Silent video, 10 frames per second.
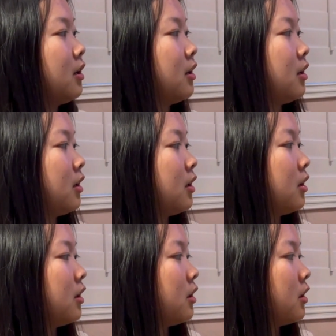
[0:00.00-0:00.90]

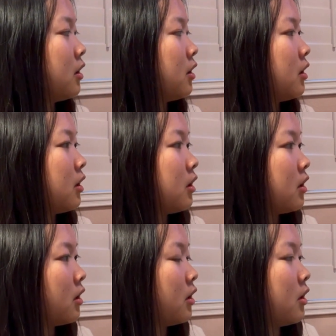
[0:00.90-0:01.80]

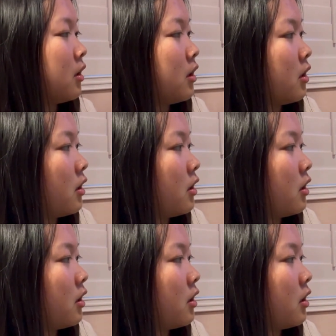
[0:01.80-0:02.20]
No one is speaking in this clip.